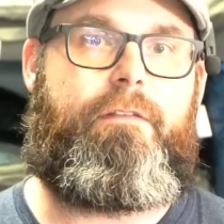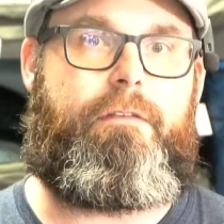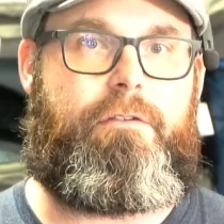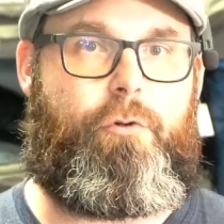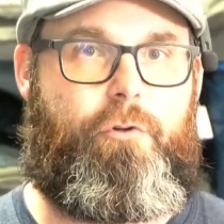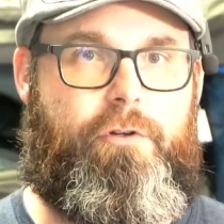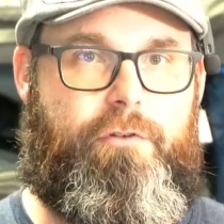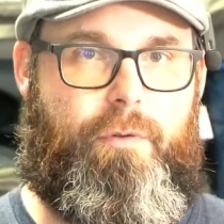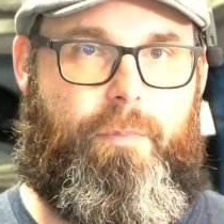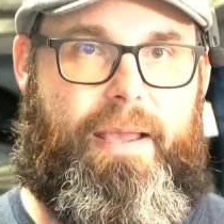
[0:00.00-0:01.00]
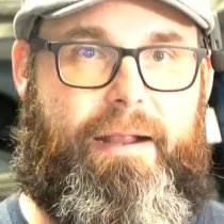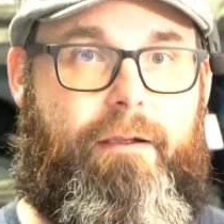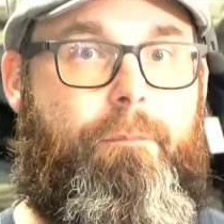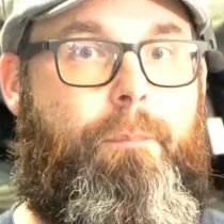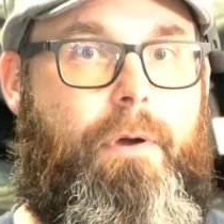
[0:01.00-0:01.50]
The 0-degree is going to pack
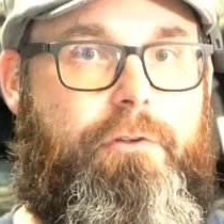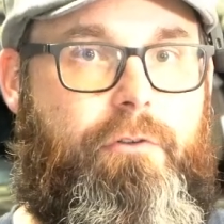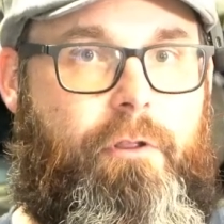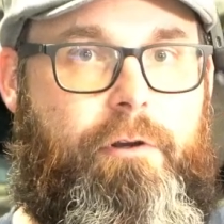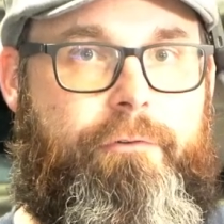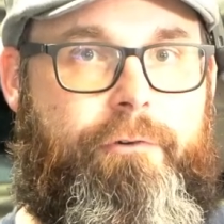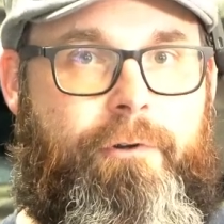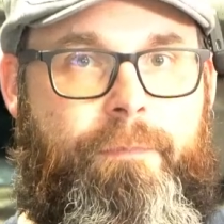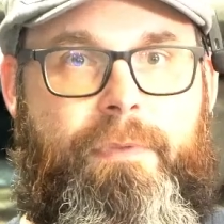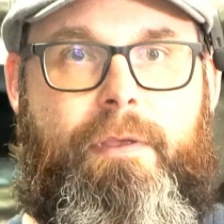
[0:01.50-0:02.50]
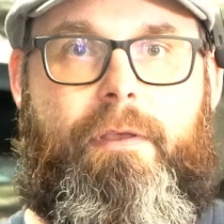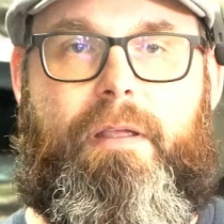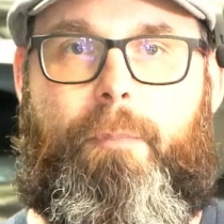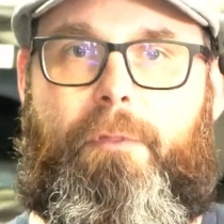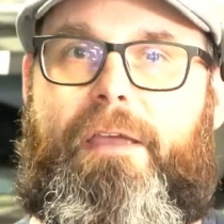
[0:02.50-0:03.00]
much larger. A
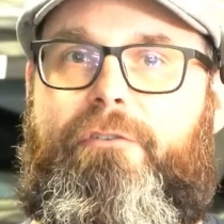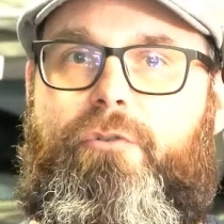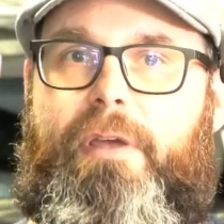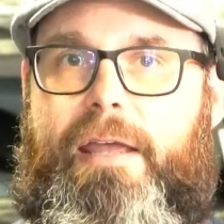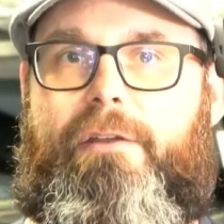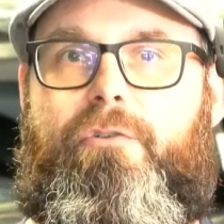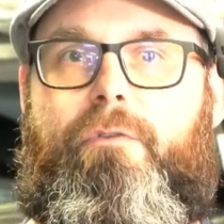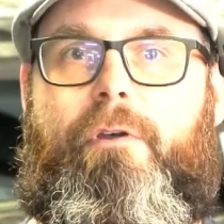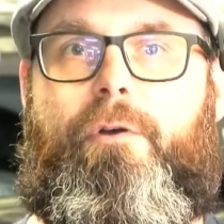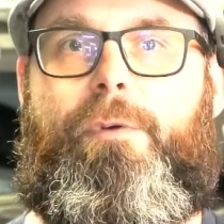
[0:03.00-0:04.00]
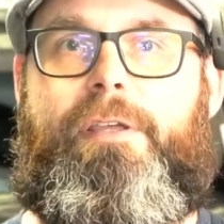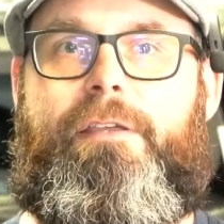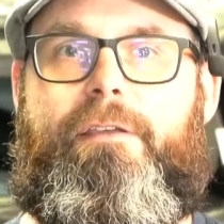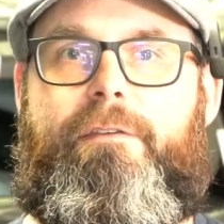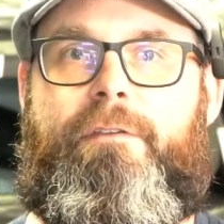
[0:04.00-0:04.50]
couple of things you can do, though,
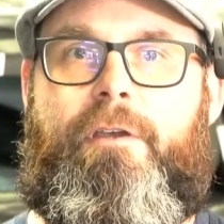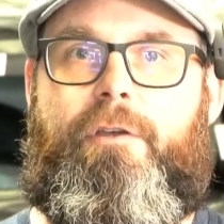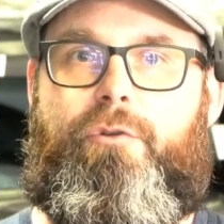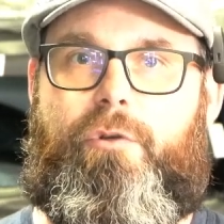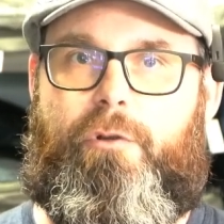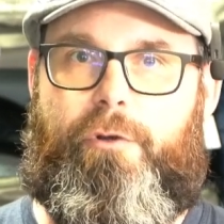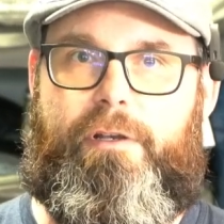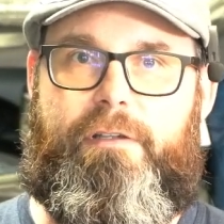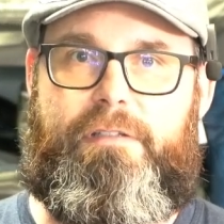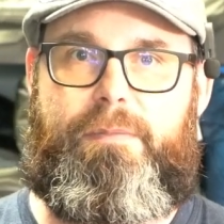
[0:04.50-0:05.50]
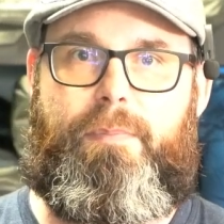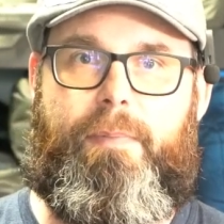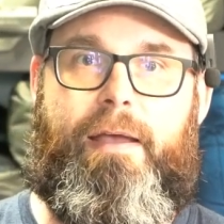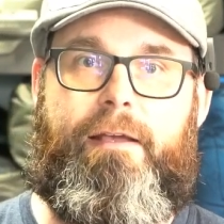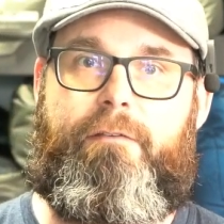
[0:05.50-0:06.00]
is you can look into sleeping
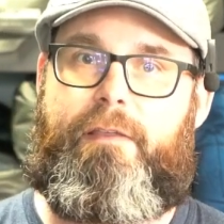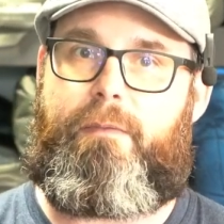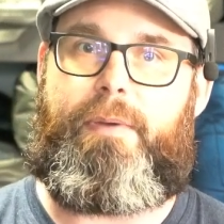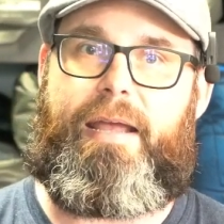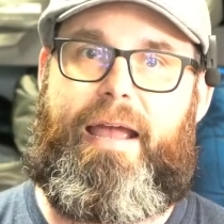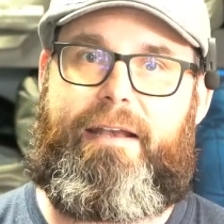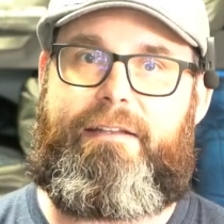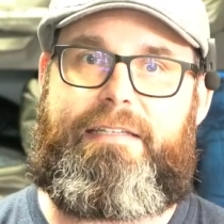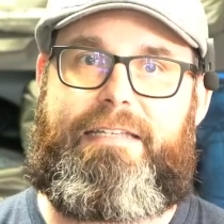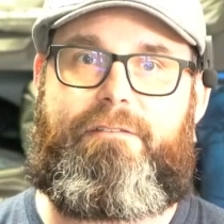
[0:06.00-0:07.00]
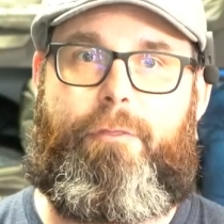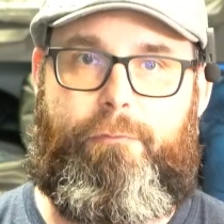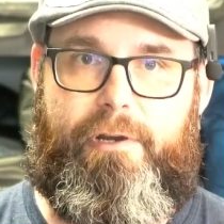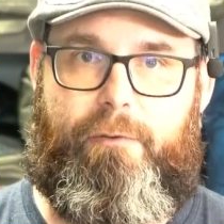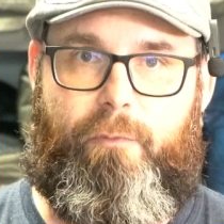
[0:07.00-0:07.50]
bags. Like the Big Agnes has the
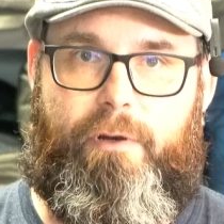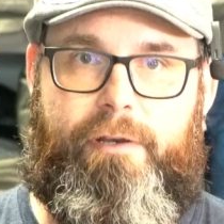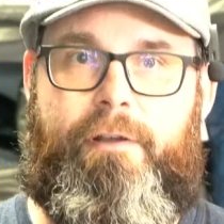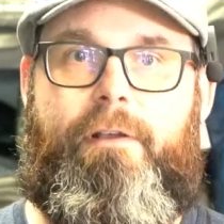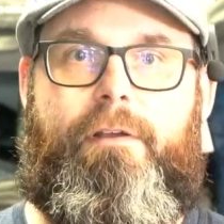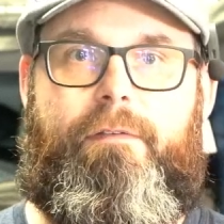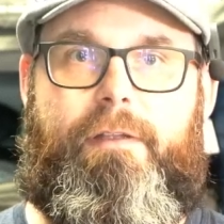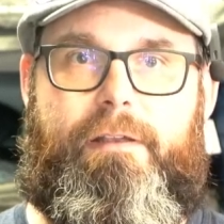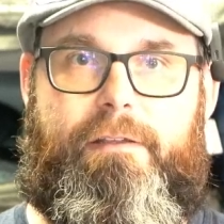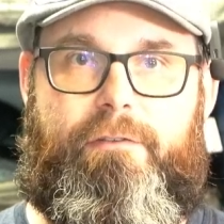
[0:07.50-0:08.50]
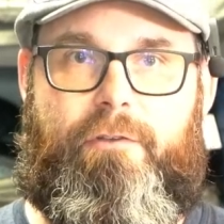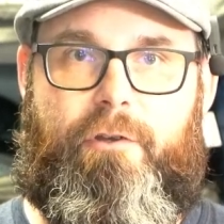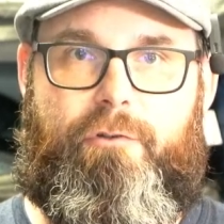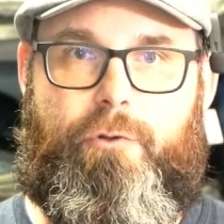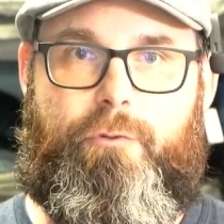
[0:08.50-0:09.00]
3-in-1. It is
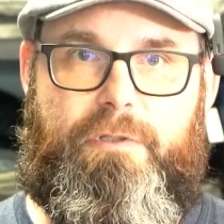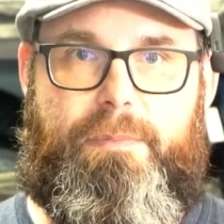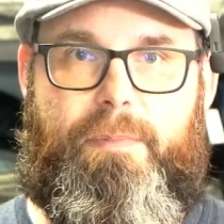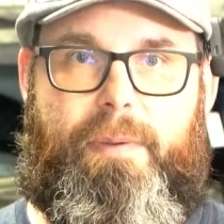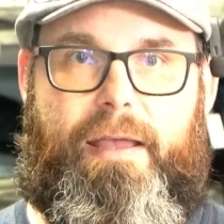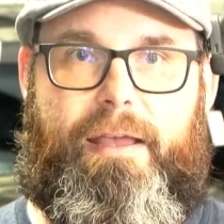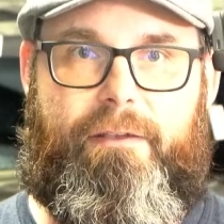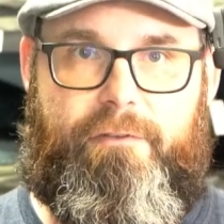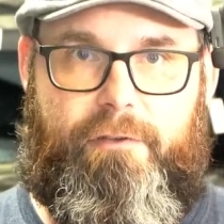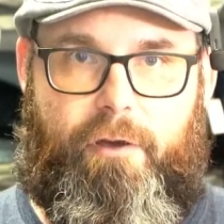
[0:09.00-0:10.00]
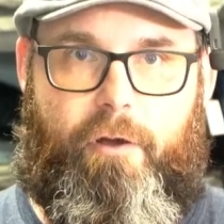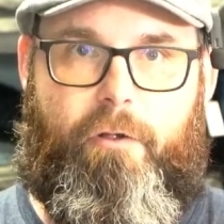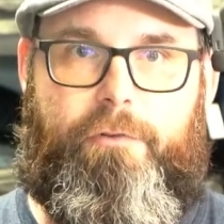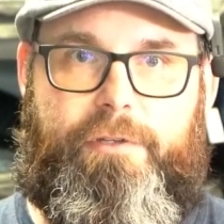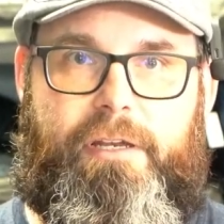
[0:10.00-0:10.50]
2 sleeping bags
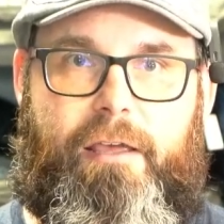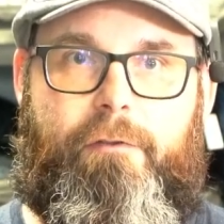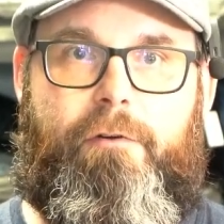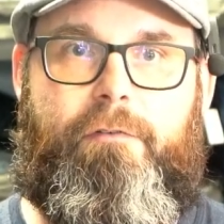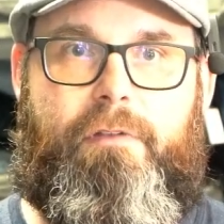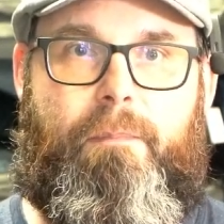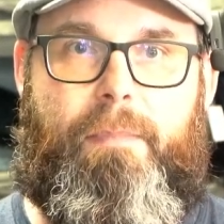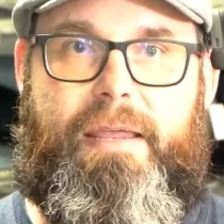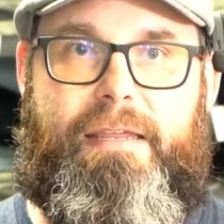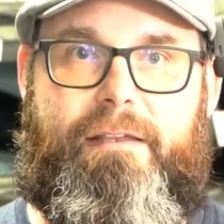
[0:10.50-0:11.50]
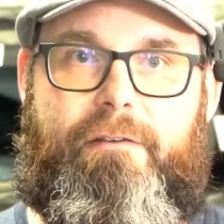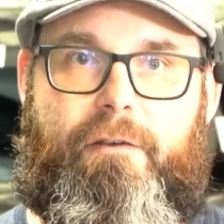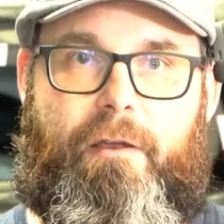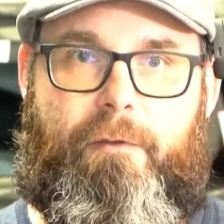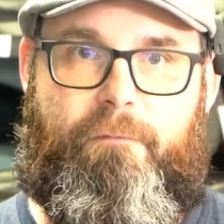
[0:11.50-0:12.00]
all together that make it
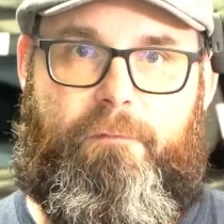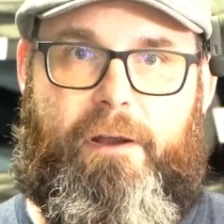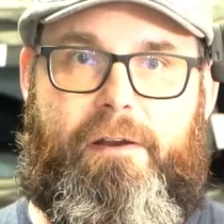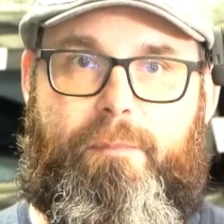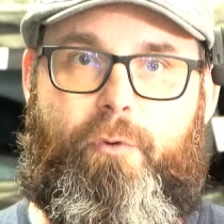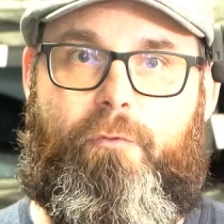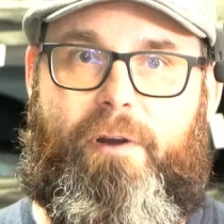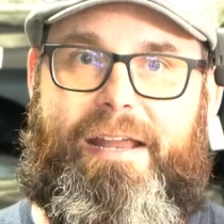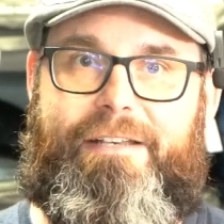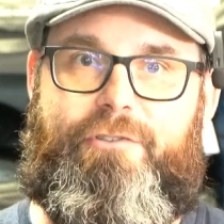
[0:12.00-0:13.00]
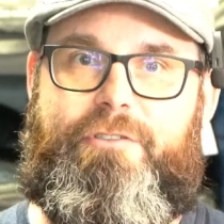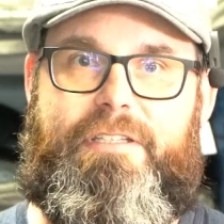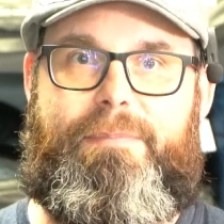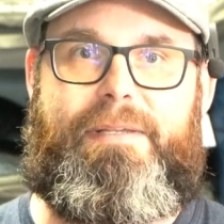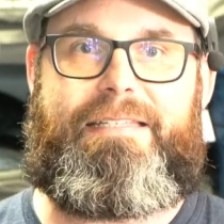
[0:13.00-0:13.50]
a variable range
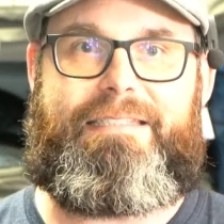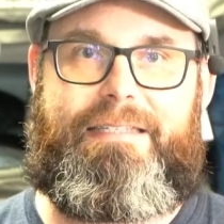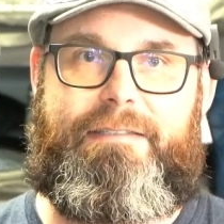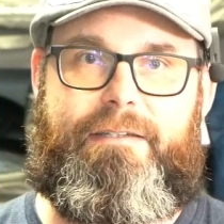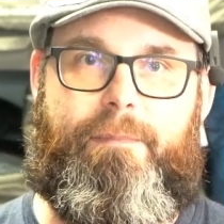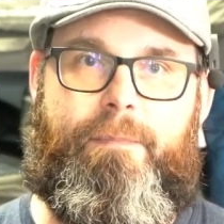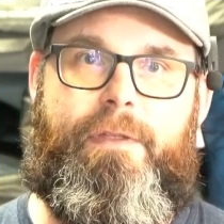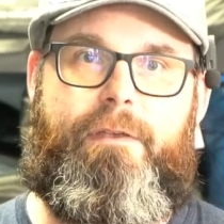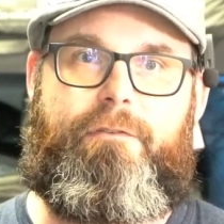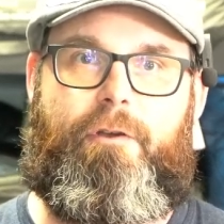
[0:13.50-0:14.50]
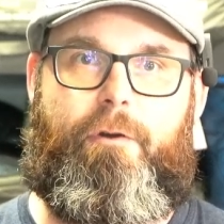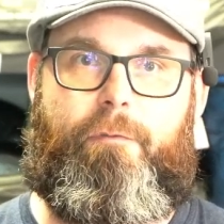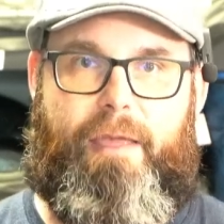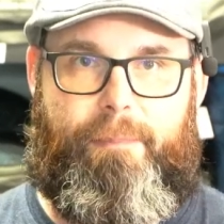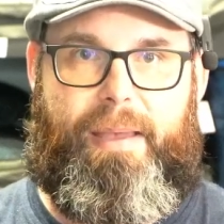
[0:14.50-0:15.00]
sleeping system. So
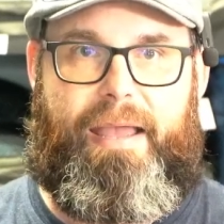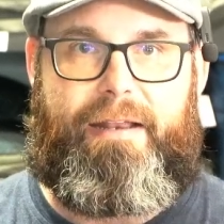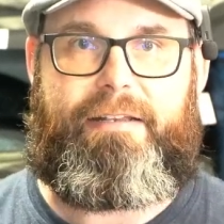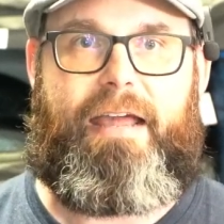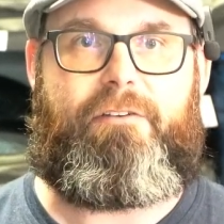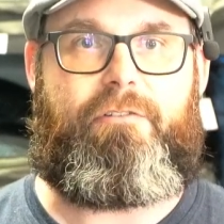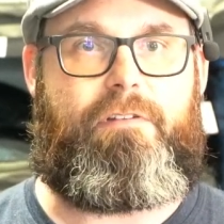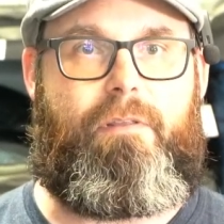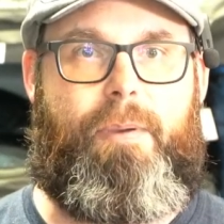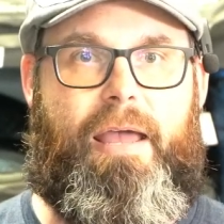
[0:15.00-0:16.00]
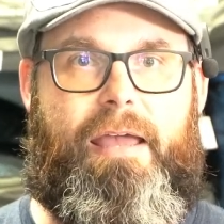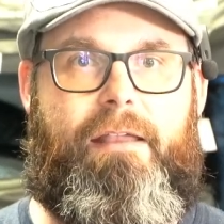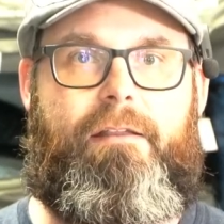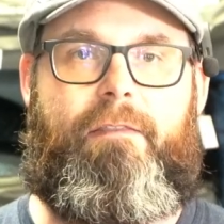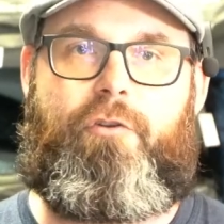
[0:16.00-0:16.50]
that bag attaches to the
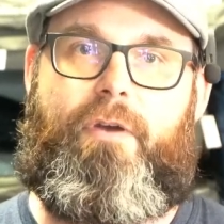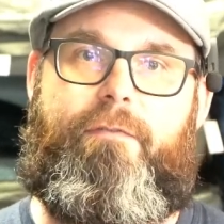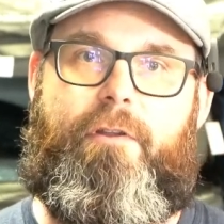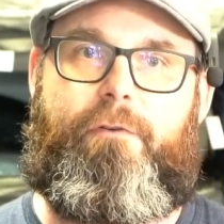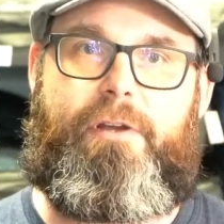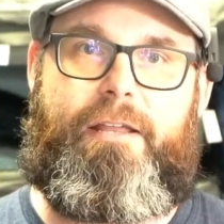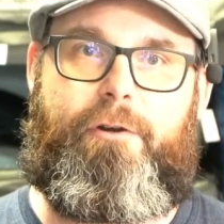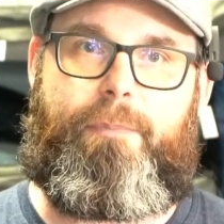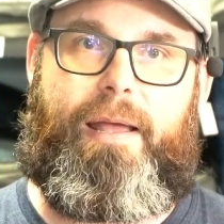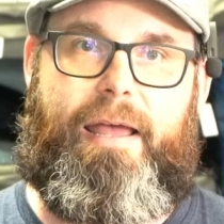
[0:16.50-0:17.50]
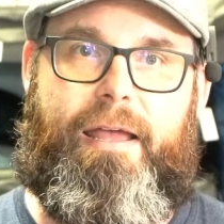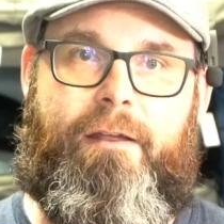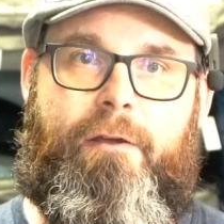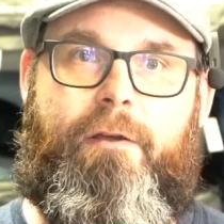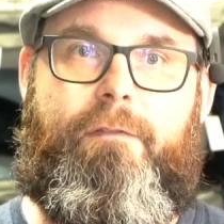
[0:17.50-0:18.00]
pad, and then you have another inner bag
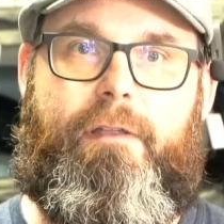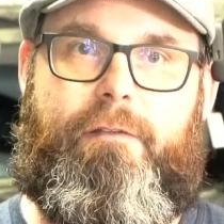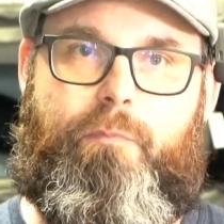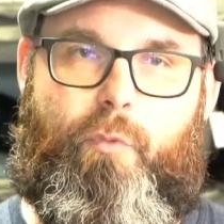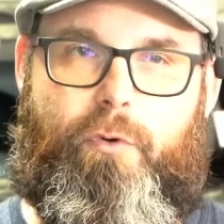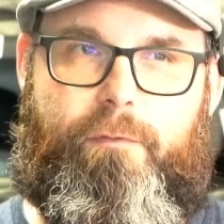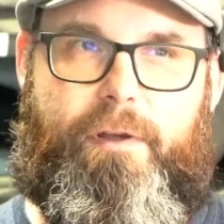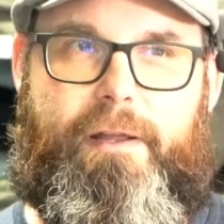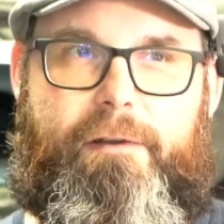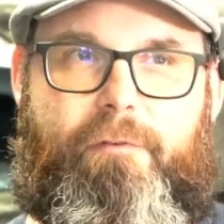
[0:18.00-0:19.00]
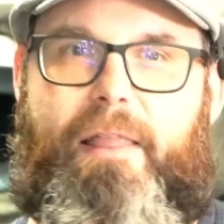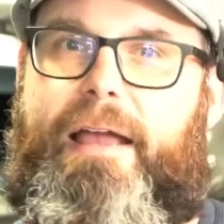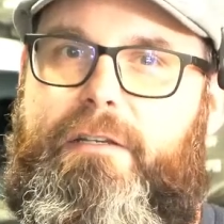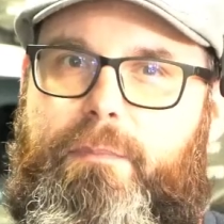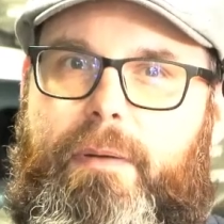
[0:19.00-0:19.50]
that's more of a
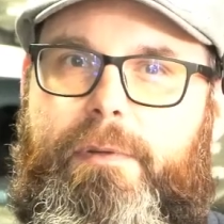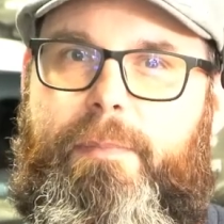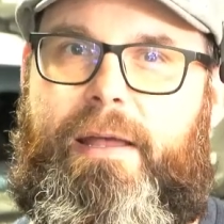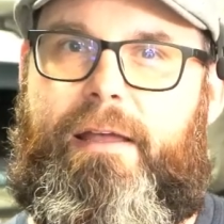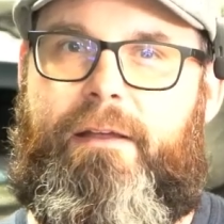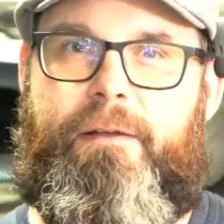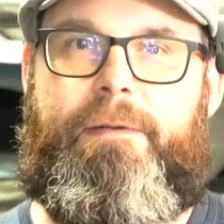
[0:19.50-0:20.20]
relaxed mummy bag.